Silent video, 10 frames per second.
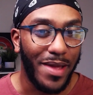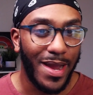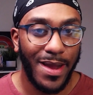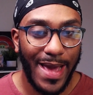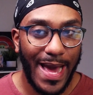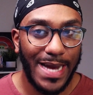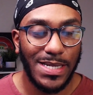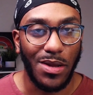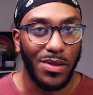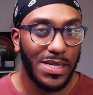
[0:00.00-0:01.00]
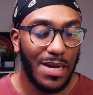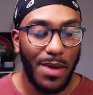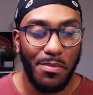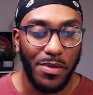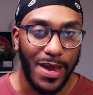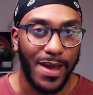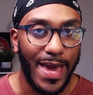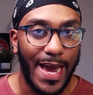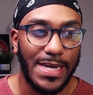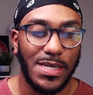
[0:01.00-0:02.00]
in cast. The only time I play in
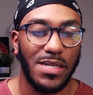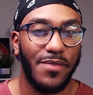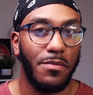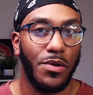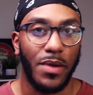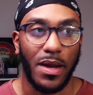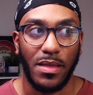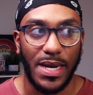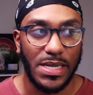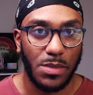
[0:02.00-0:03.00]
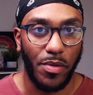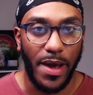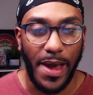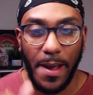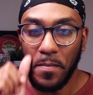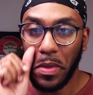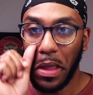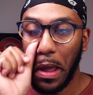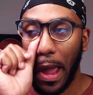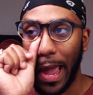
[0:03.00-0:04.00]
cast is if I'm doing a let's play,
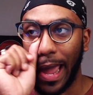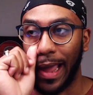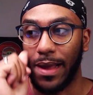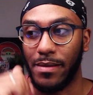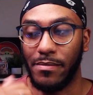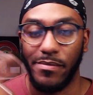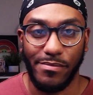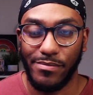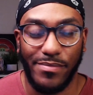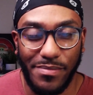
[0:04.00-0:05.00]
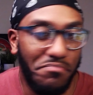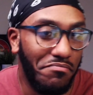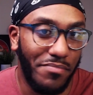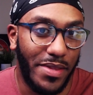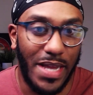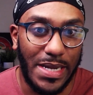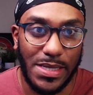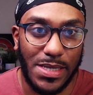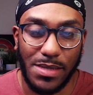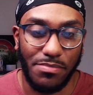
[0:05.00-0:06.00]
and
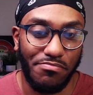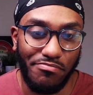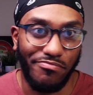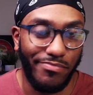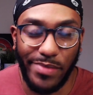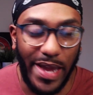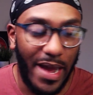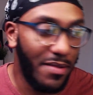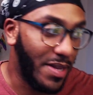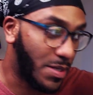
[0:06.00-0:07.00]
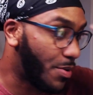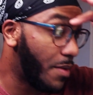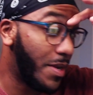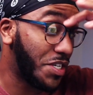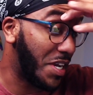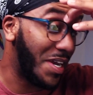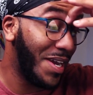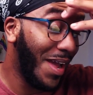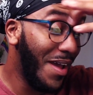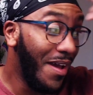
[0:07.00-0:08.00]
that's pretty much
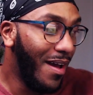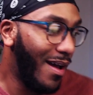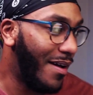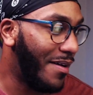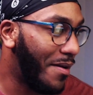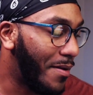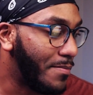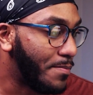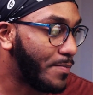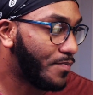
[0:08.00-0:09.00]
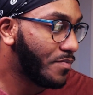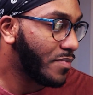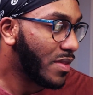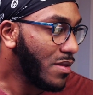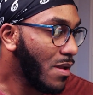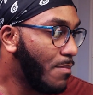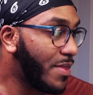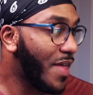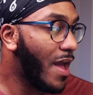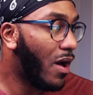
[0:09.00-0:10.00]
it. But
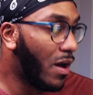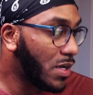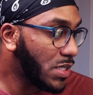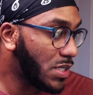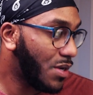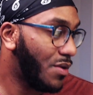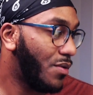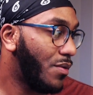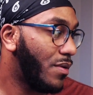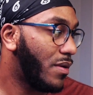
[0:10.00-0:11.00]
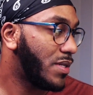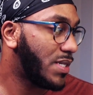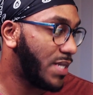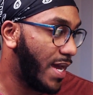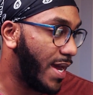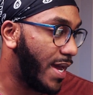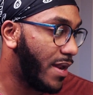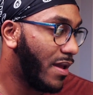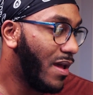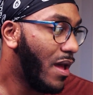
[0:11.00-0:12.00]
they also
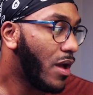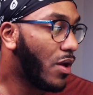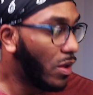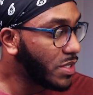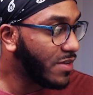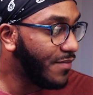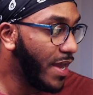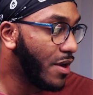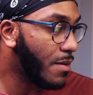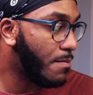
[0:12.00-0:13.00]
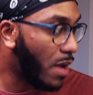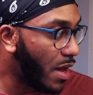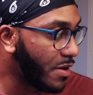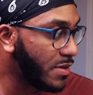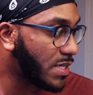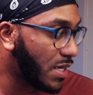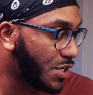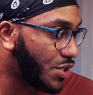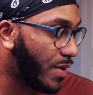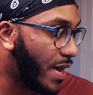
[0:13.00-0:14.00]
said cultivate your modern
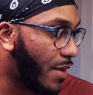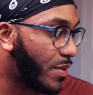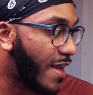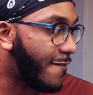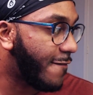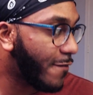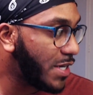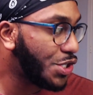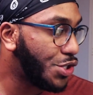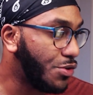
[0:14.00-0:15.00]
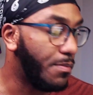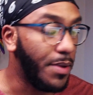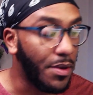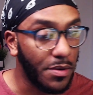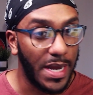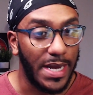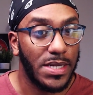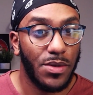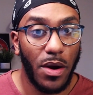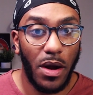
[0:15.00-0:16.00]
sanctuary with a fresh new build kit.
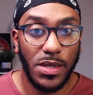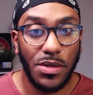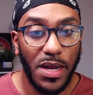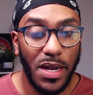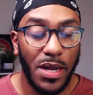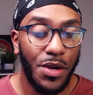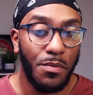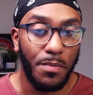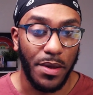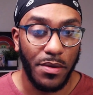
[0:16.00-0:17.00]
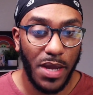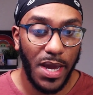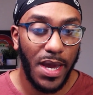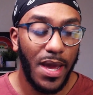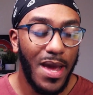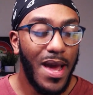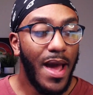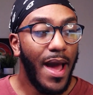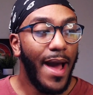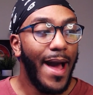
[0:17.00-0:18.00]
So we're also getting a new build kit.
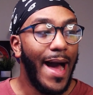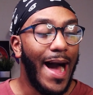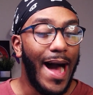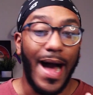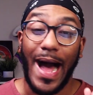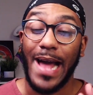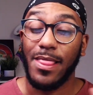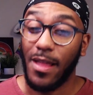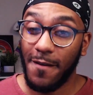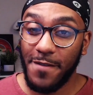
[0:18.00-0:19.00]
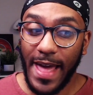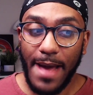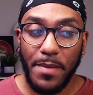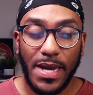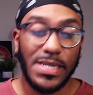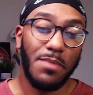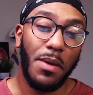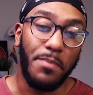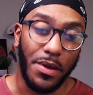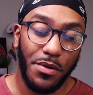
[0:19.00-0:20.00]
I love that because I'm a
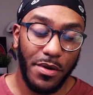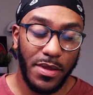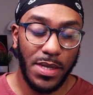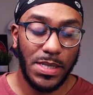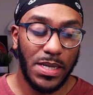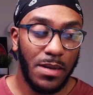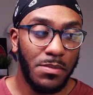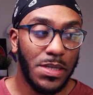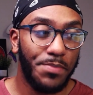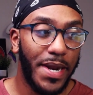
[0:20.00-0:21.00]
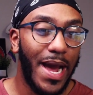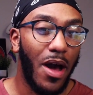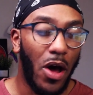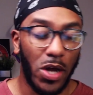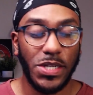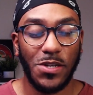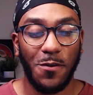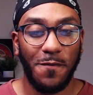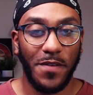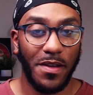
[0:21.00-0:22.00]
builder in The Sims, but I also
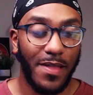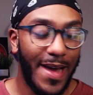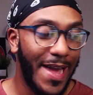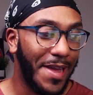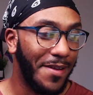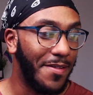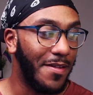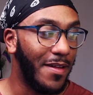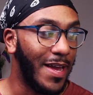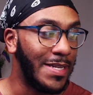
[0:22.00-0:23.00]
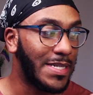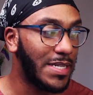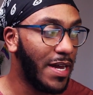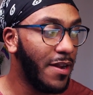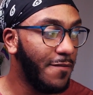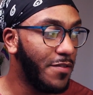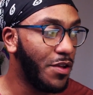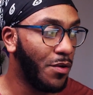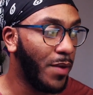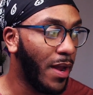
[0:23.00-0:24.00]
feel like instead of
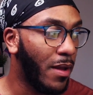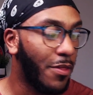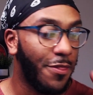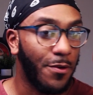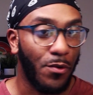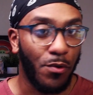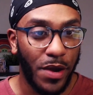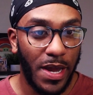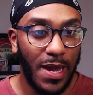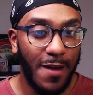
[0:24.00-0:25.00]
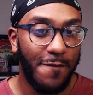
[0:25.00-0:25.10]
doing 3